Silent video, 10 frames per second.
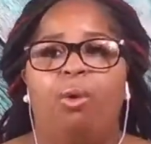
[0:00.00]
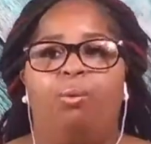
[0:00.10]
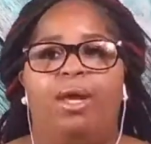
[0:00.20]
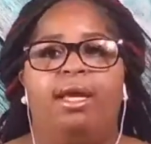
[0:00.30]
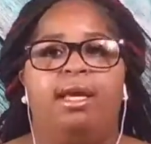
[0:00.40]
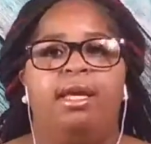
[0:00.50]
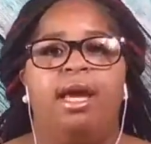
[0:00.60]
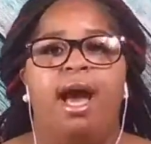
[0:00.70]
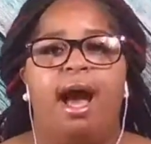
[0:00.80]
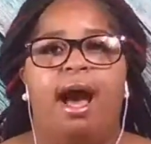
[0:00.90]
we
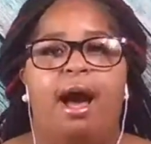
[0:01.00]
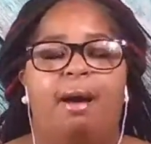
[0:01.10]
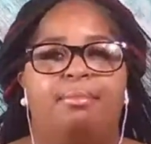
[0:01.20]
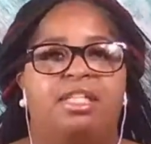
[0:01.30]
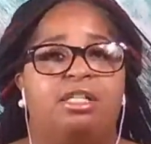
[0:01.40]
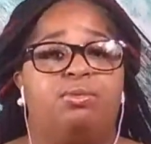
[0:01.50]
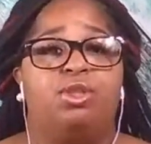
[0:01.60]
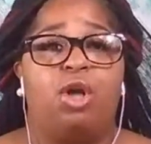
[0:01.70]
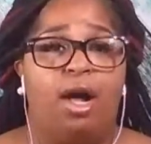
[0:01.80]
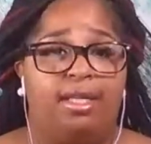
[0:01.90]
just
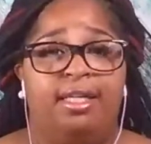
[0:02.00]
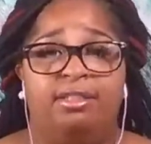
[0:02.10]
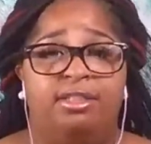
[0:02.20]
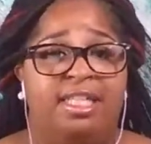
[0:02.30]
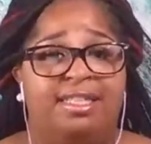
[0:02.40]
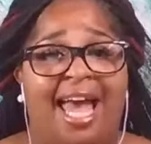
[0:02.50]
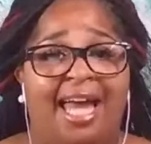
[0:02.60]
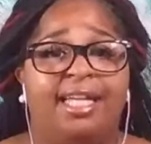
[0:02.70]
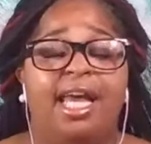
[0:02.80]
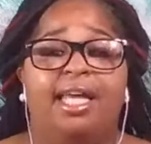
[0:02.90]
was calling it just that,